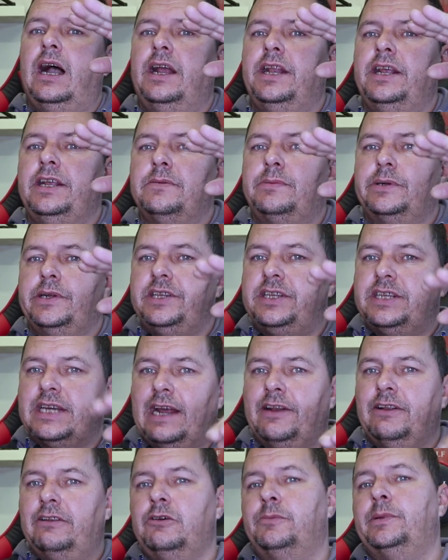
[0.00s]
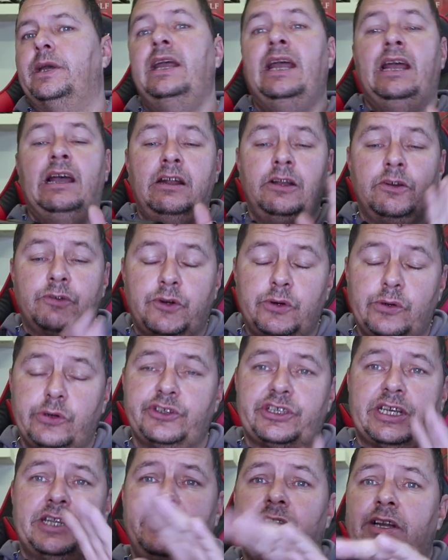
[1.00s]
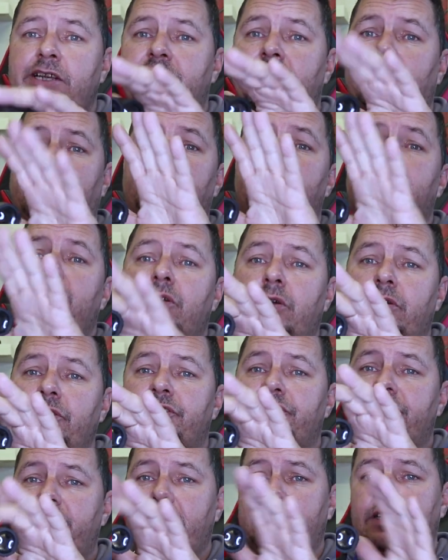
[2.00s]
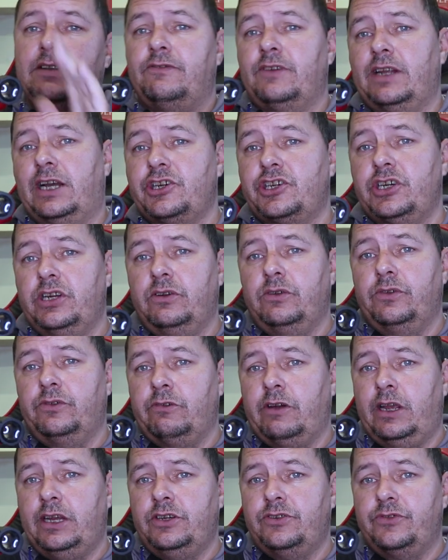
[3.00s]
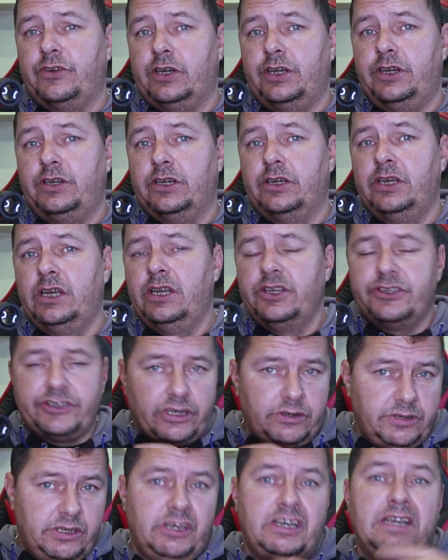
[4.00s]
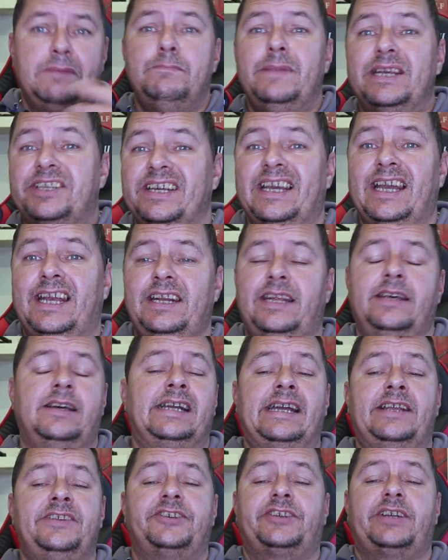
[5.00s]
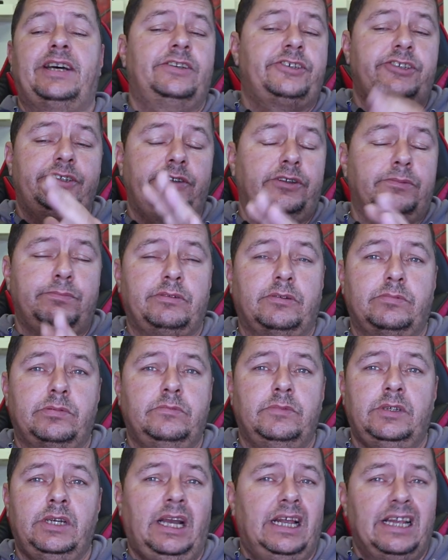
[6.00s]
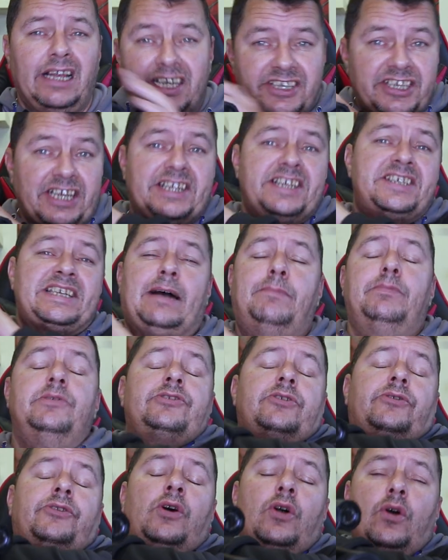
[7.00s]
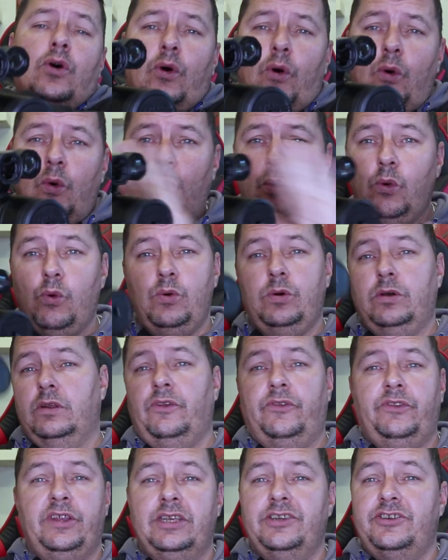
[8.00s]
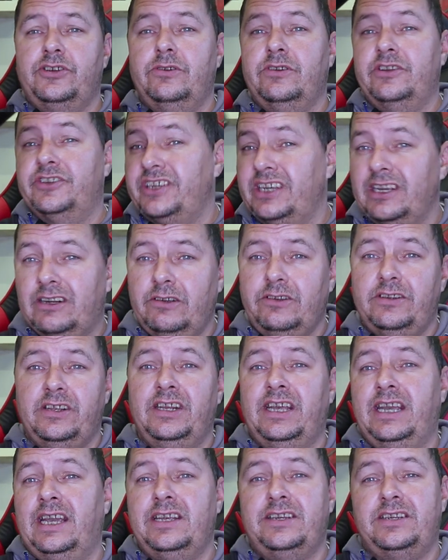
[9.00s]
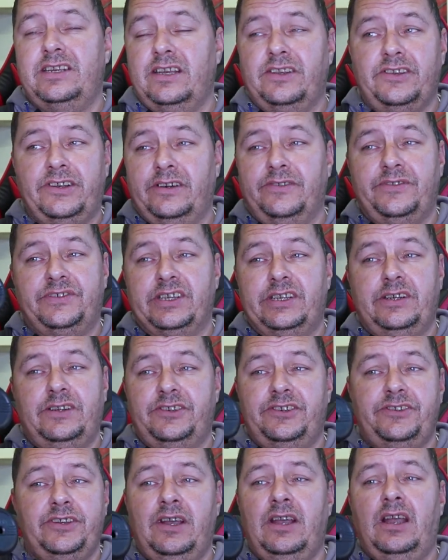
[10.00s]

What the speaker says: I need to put it down a little bit. And of course, at nighttime, you can see the flashing on the rangefinder, so you can mitigate against that. It's not a problem. Like I said, this happens on all of these units, including the ATM that I've seen.